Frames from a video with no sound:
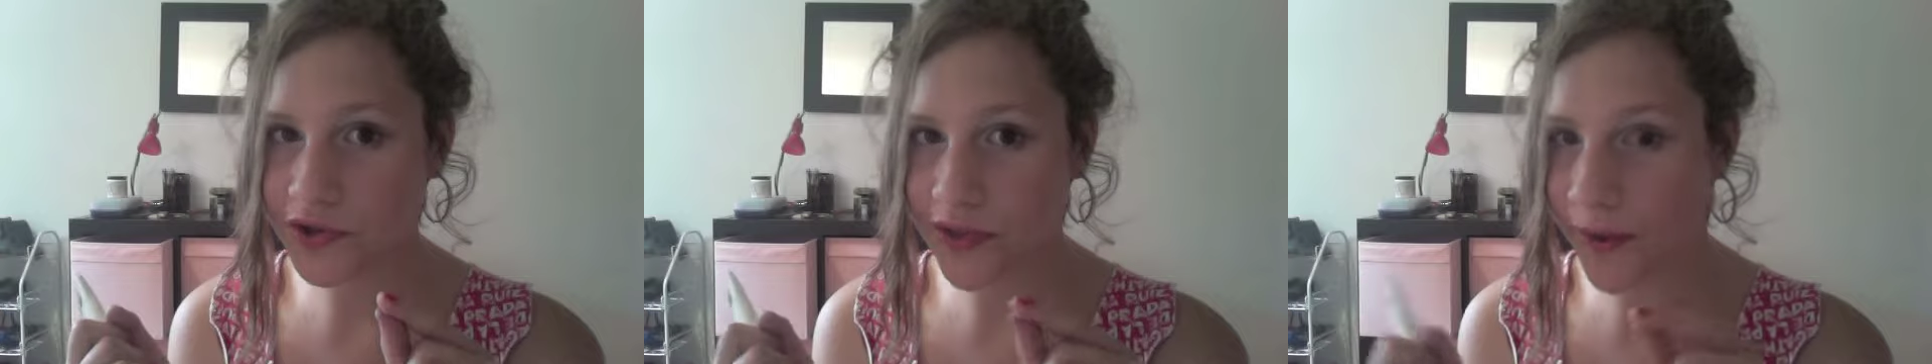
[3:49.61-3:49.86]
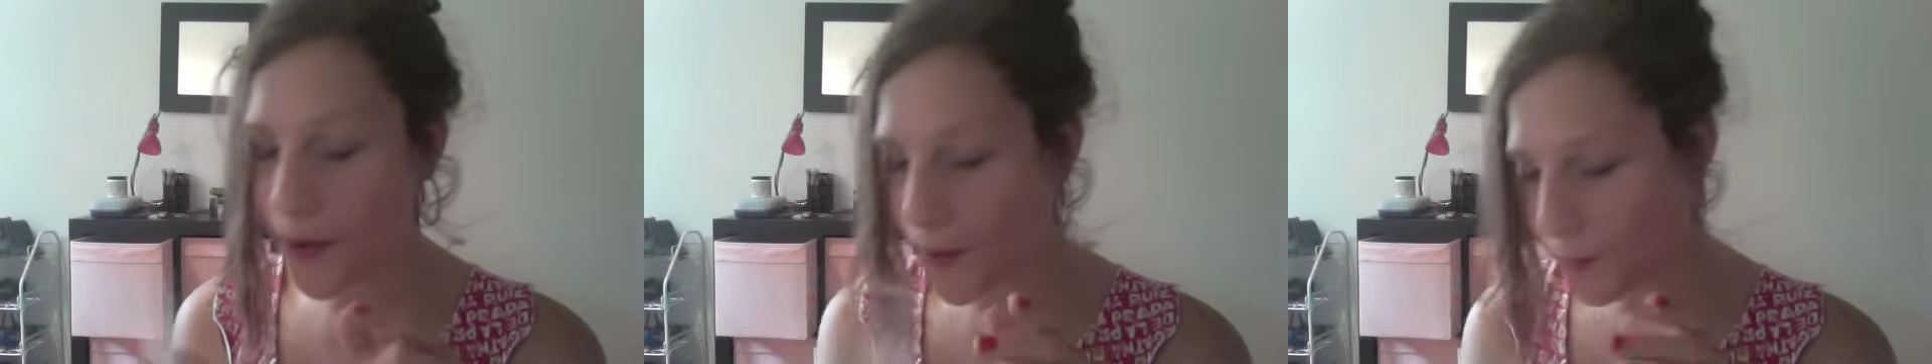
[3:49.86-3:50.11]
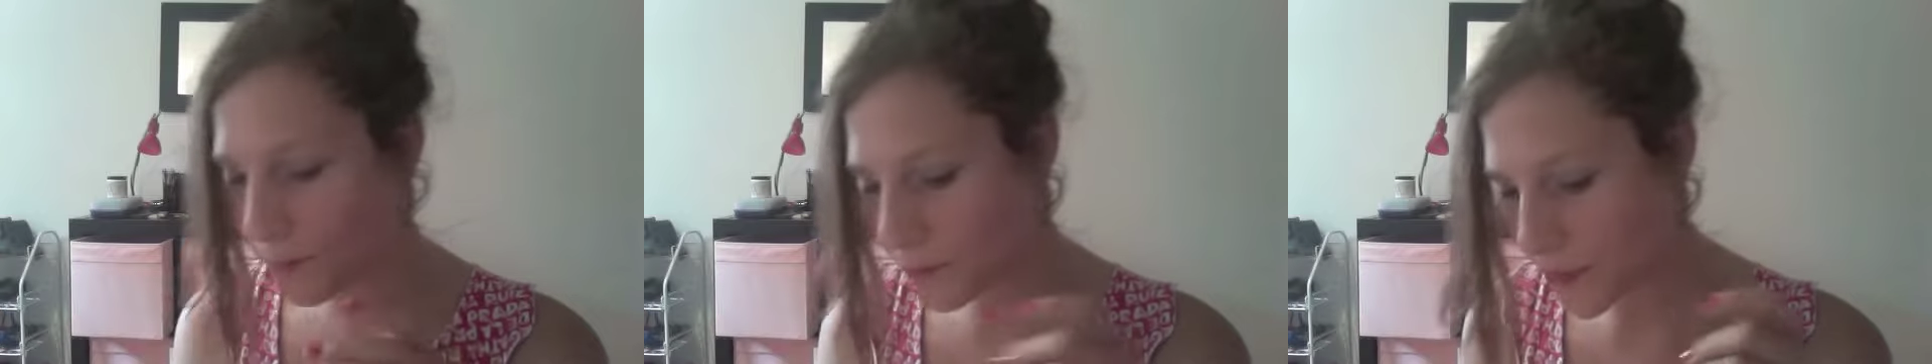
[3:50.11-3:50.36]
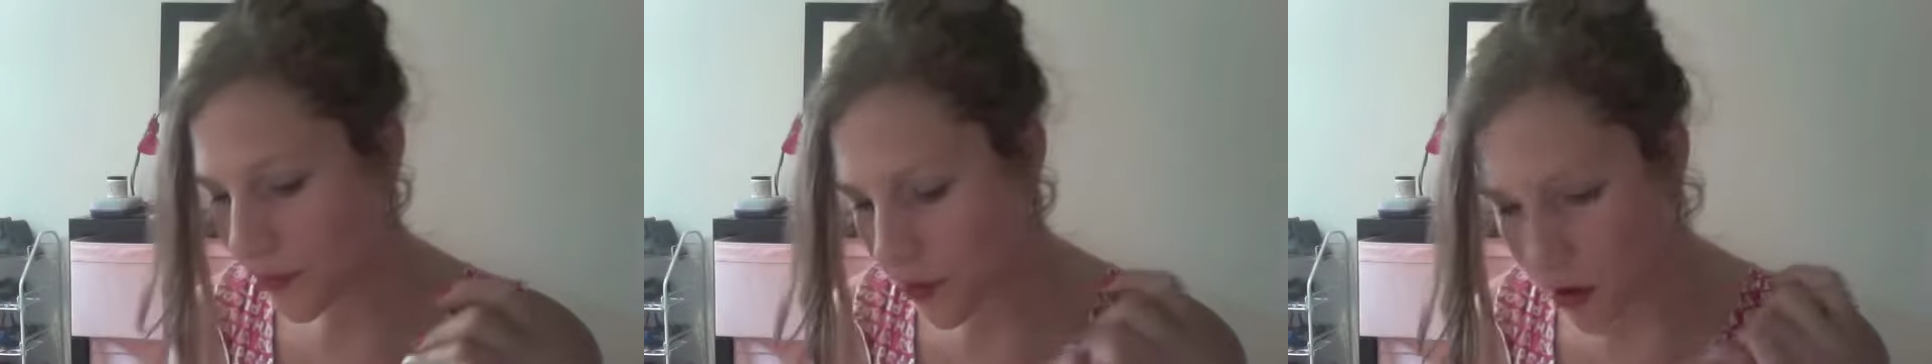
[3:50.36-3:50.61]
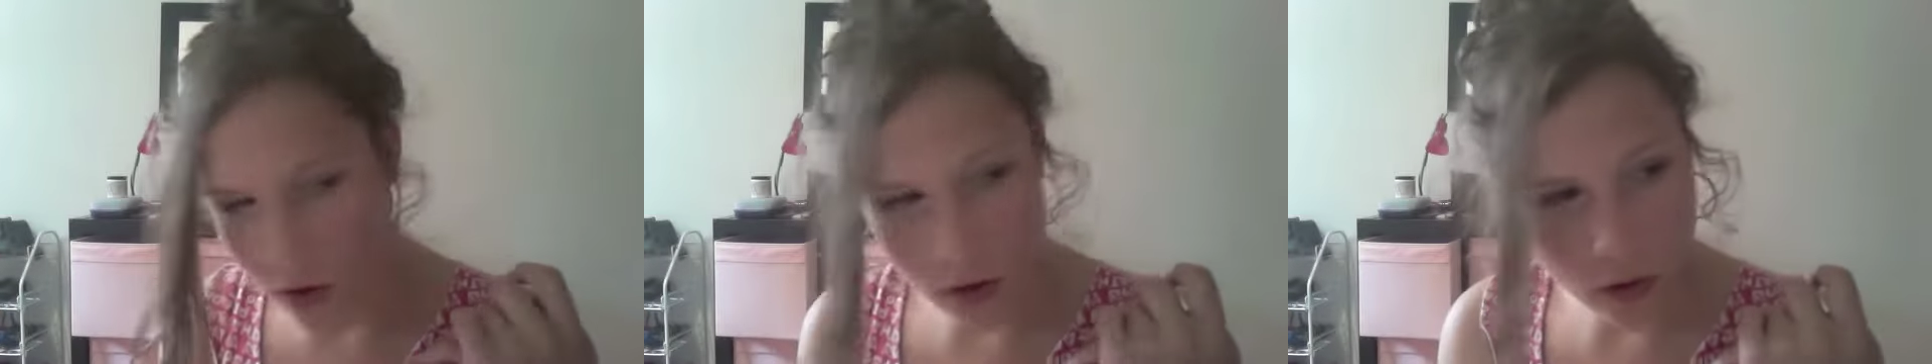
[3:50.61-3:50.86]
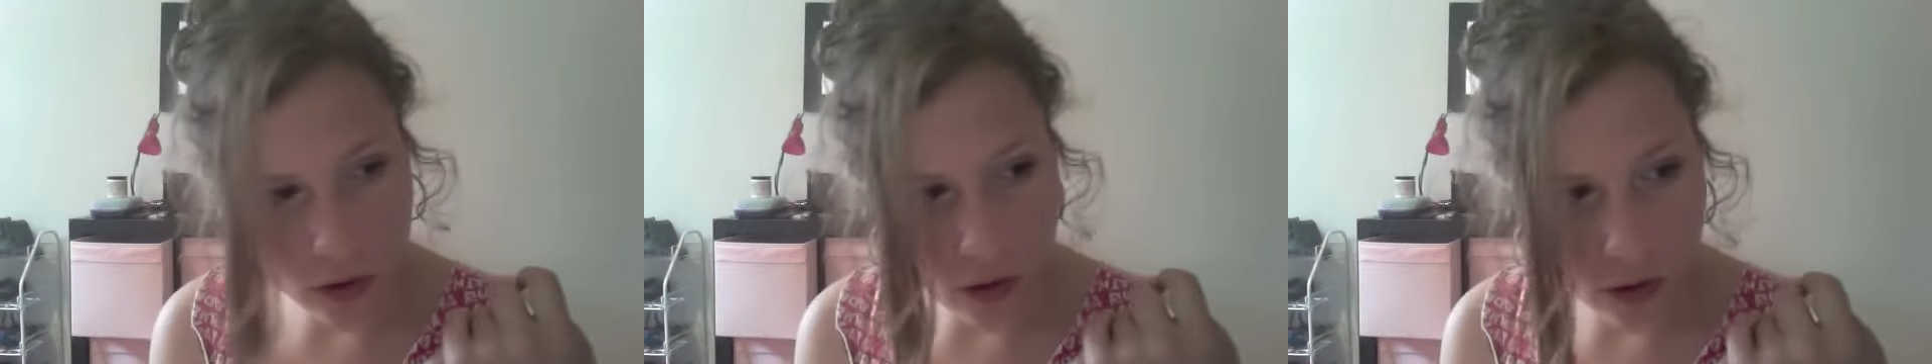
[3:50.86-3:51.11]
there.
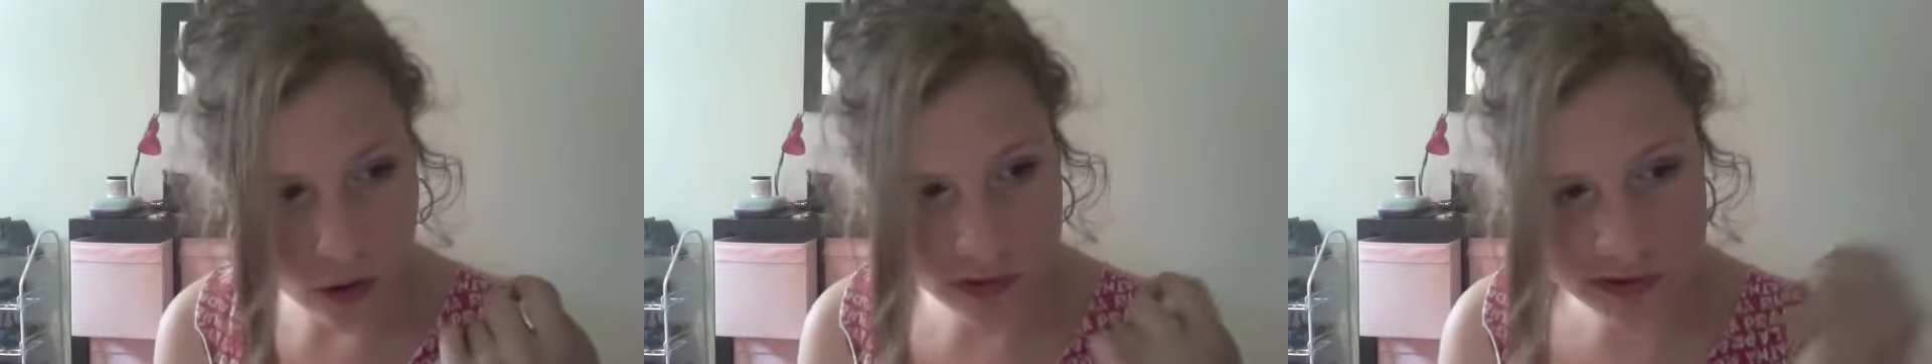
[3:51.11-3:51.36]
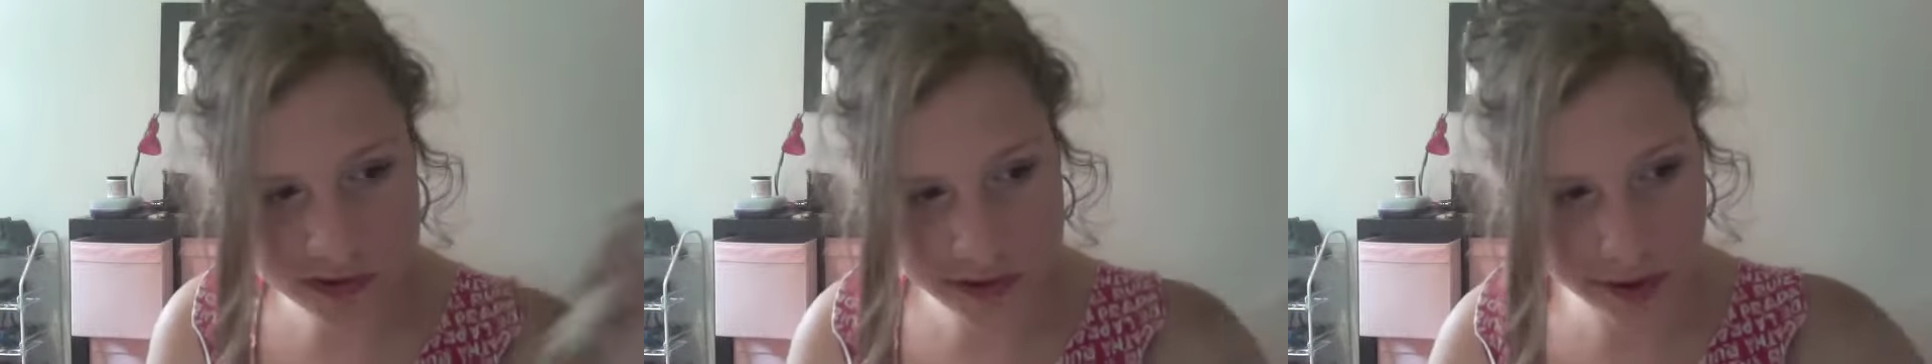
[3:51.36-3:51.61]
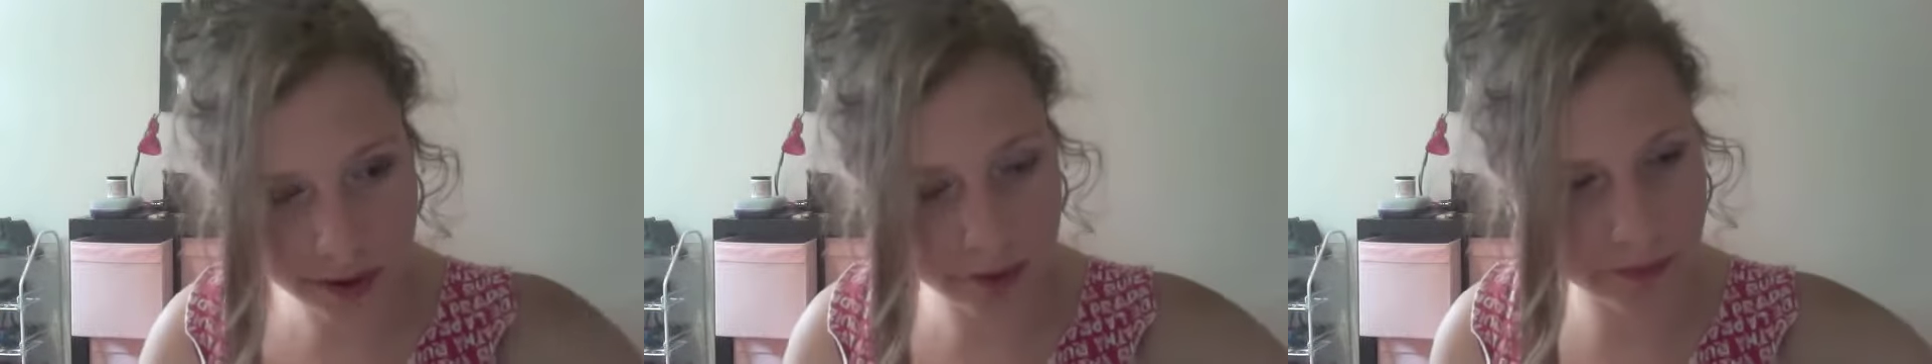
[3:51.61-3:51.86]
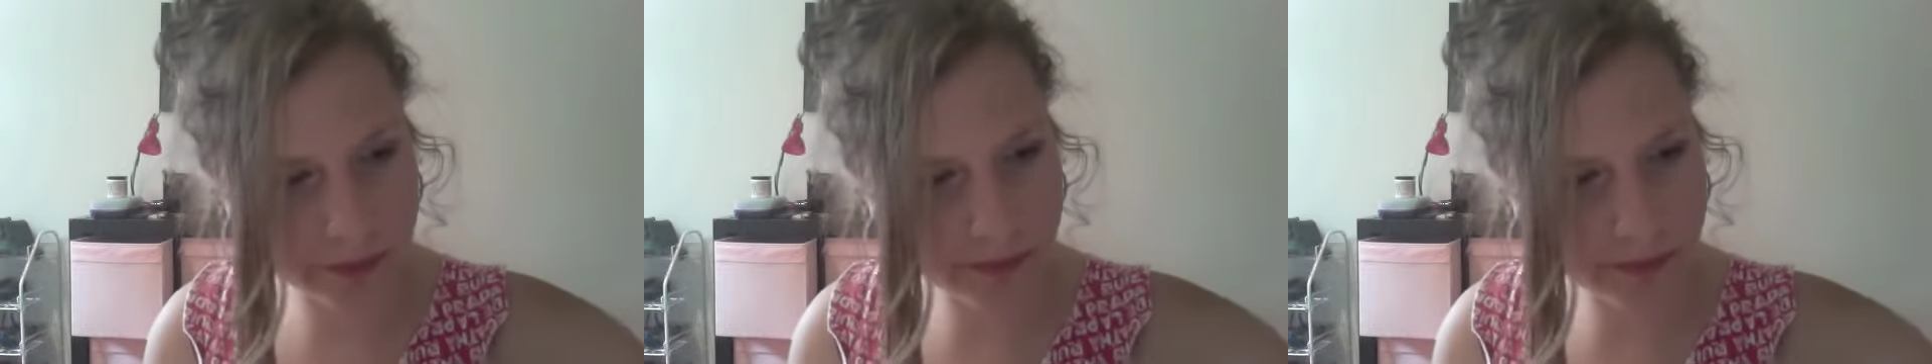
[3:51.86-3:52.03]
Also,